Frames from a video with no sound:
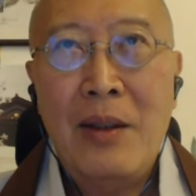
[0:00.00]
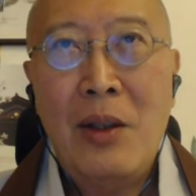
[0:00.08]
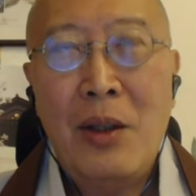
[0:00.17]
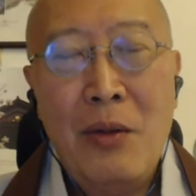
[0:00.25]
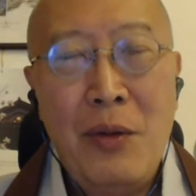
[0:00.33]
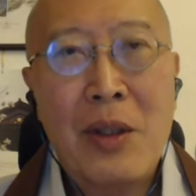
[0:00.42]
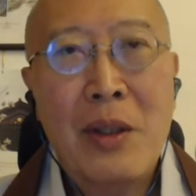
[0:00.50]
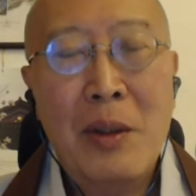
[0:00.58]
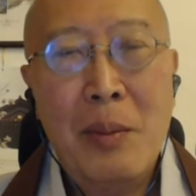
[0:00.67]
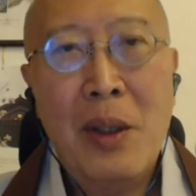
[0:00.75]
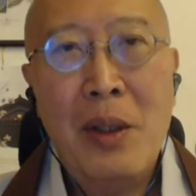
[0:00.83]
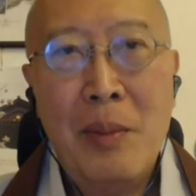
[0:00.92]
not a
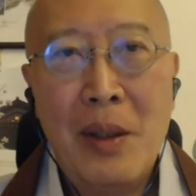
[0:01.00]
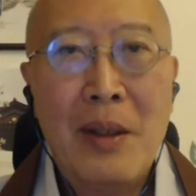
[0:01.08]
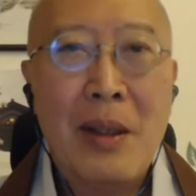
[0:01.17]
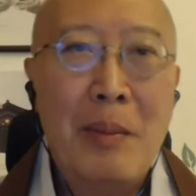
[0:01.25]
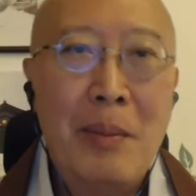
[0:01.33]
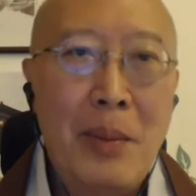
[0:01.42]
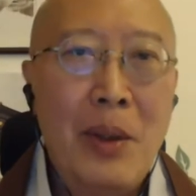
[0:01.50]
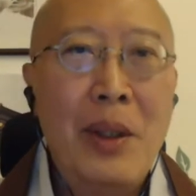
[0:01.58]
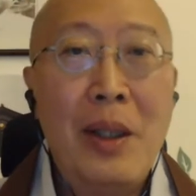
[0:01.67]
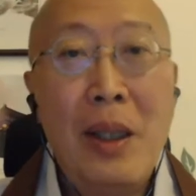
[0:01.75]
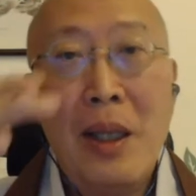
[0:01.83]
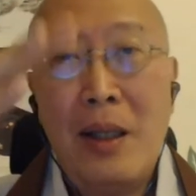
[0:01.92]
physical body, but some
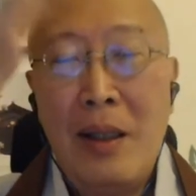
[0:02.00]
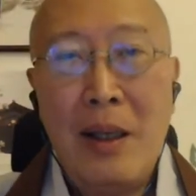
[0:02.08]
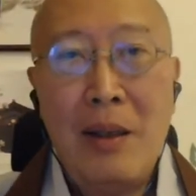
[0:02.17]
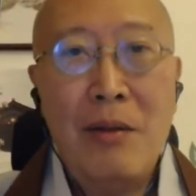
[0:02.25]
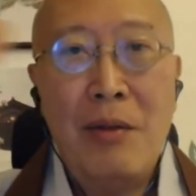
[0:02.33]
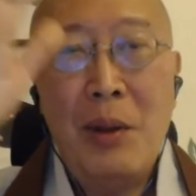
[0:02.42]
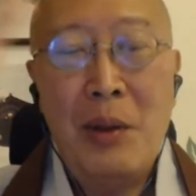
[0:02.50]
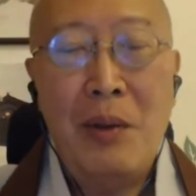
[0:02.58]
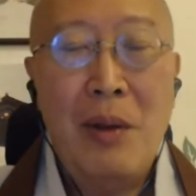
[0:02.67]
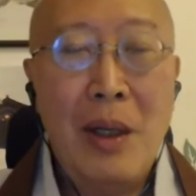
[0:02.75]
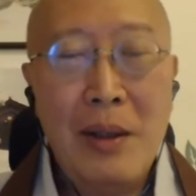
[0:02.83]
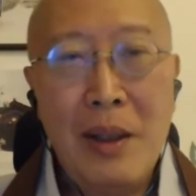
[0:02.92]
body that can
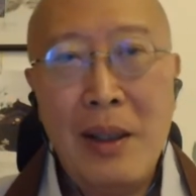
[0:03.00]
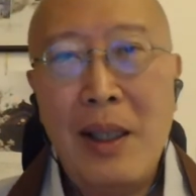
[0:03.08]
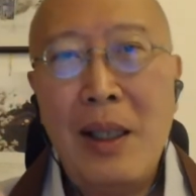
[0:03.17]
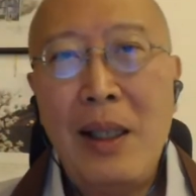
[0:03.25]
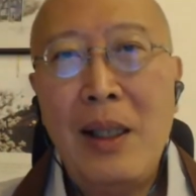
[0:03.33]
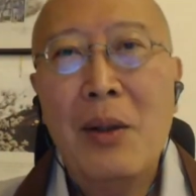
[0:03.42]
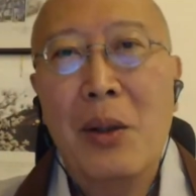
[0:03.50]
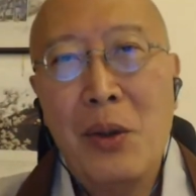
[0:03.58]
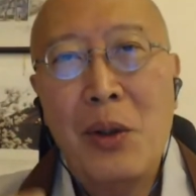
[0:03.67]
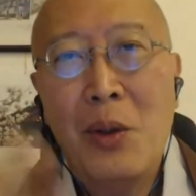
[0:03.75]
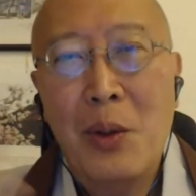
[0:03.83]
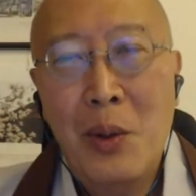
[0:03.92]
float around. And he
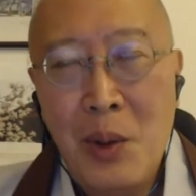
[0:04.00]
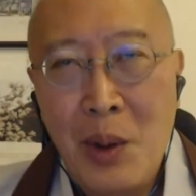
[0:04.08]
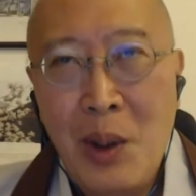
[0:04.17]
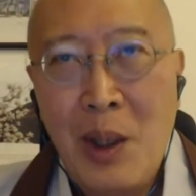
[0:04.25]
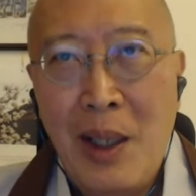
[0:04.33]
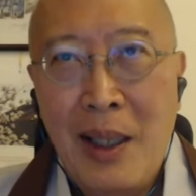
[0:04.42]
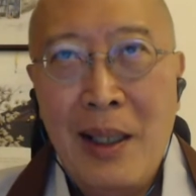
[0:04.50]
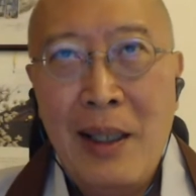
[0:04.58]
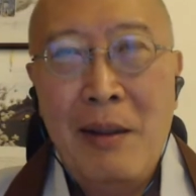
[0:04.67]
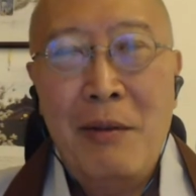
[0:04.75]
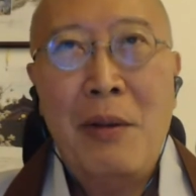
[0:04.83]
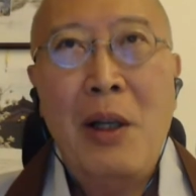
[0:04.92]
also
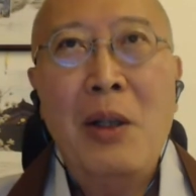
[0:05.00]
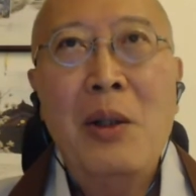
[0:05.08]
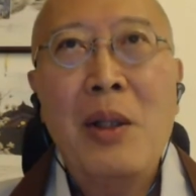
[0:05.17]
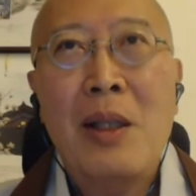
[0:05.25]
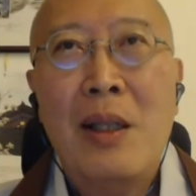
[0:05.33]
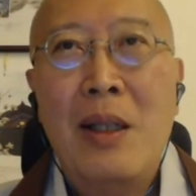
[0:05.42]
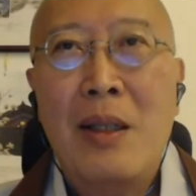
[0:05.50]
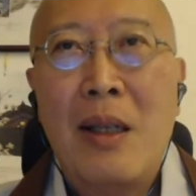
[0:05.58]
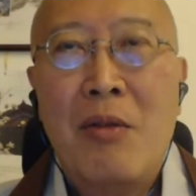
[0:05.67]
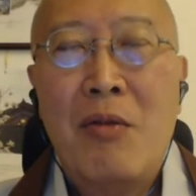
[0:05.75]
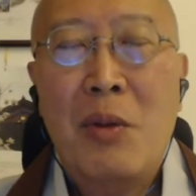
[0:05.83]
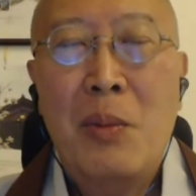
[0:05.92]
follows in
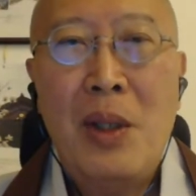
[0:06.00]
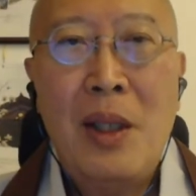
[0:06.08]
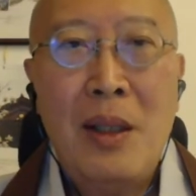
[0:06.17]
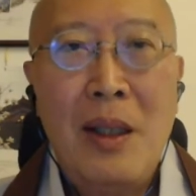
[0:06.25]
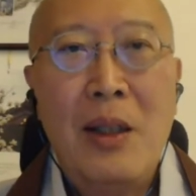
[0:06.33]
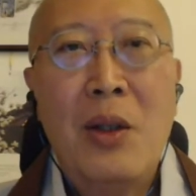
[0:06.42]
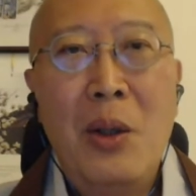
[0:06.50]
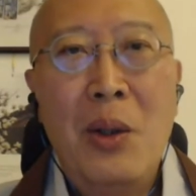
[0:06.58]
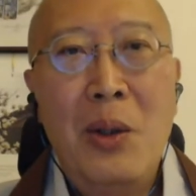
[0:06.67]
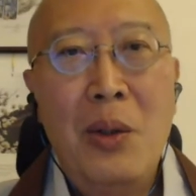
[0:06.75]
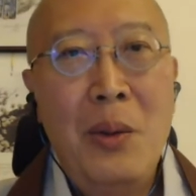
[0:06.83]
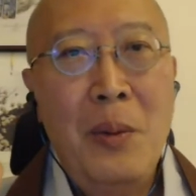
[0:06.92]
his astral body, and they
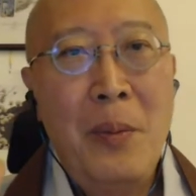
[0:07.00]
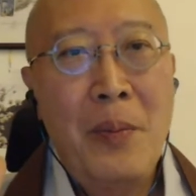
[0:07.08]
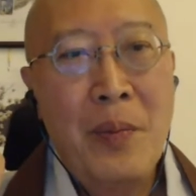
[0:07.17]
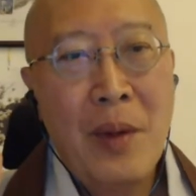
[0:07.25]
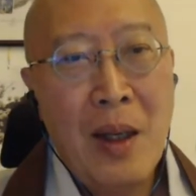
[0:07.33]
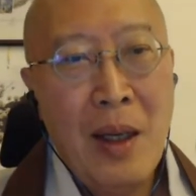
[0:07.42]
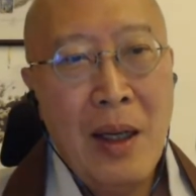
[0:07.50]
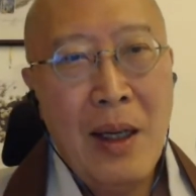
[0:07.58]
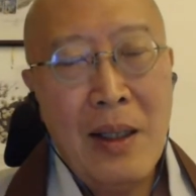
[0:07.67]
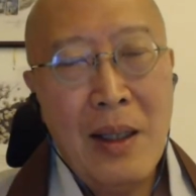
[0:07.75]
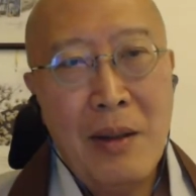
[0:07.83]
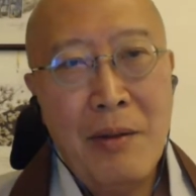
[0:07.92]
go
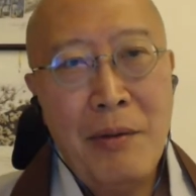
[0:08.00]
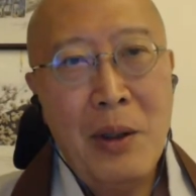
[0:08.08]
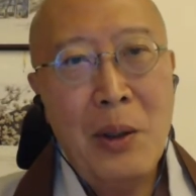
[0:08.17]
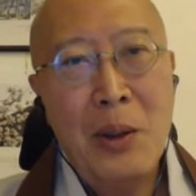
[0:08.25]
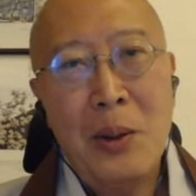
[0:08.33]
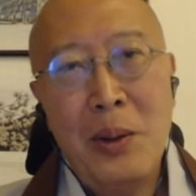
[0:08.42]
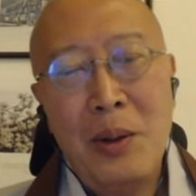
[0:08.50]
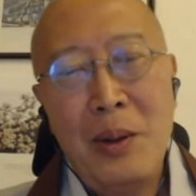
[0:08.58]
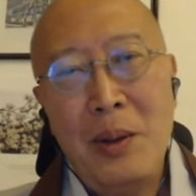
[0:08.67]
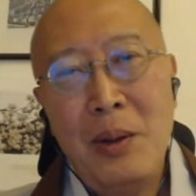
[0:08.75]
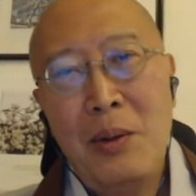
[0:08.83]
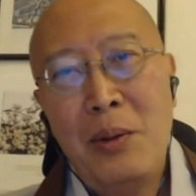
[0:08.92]
and they float
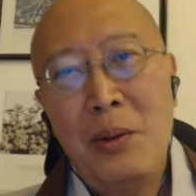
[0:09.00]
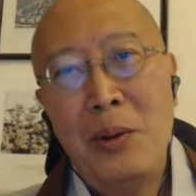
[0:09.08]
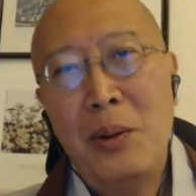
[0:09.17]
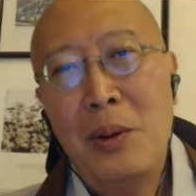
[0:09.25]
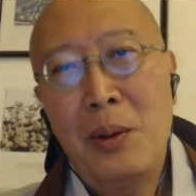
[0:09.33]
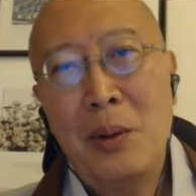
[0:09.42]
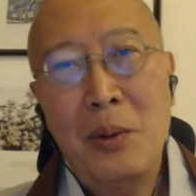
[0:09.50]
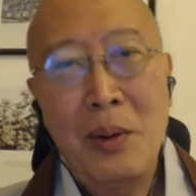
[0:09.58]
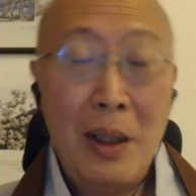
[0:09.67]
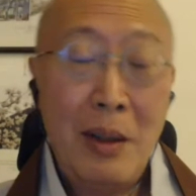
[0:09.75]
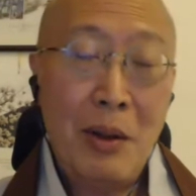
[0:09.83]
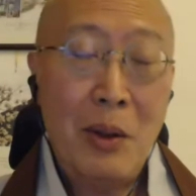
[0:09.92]
through
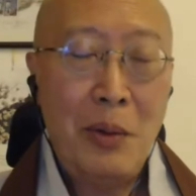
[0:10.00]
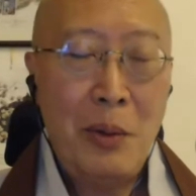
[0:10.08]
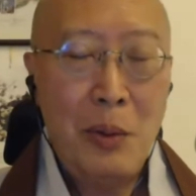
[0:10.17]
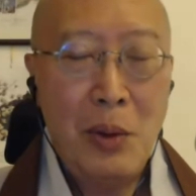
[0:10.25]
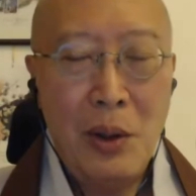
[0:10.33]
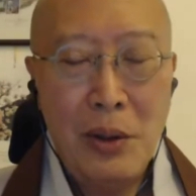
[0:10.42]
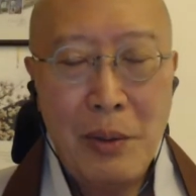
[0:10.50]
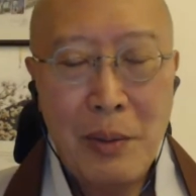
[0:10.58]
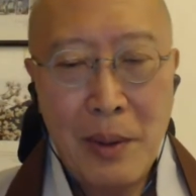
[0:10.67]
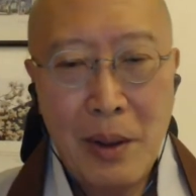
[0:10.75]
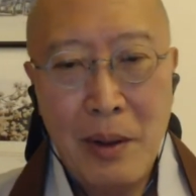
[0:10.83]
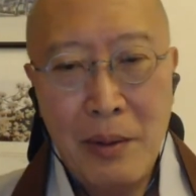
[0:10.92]
they can go through walls,